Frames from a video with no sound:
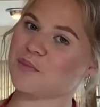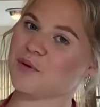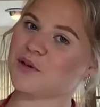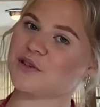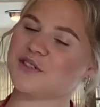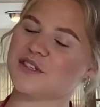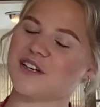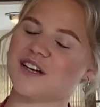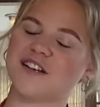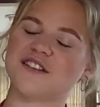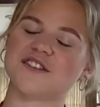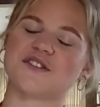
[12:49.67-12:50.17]

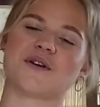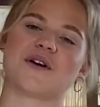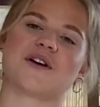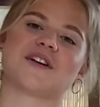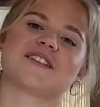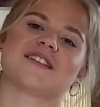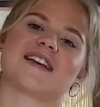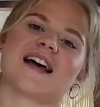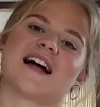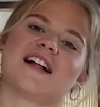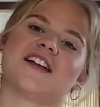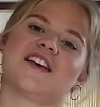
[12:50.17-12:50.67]
button so
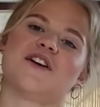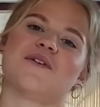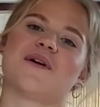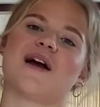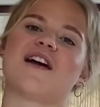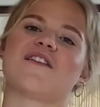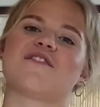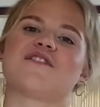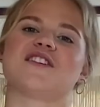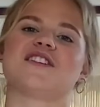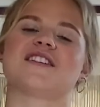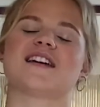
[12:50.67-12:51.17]
it'll tell you
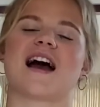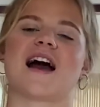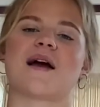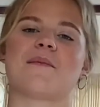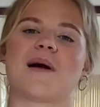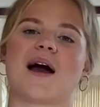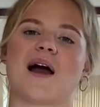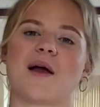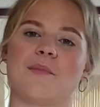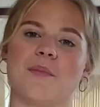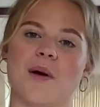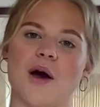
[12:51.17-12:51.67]
every time
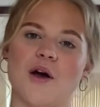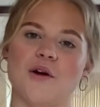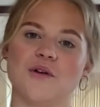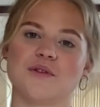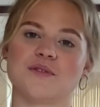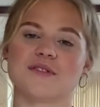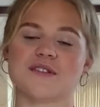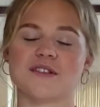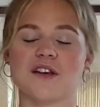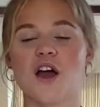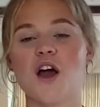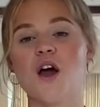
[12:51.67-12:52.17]
I
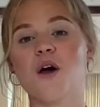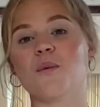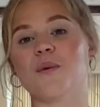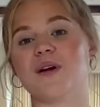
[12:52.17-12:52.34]
post,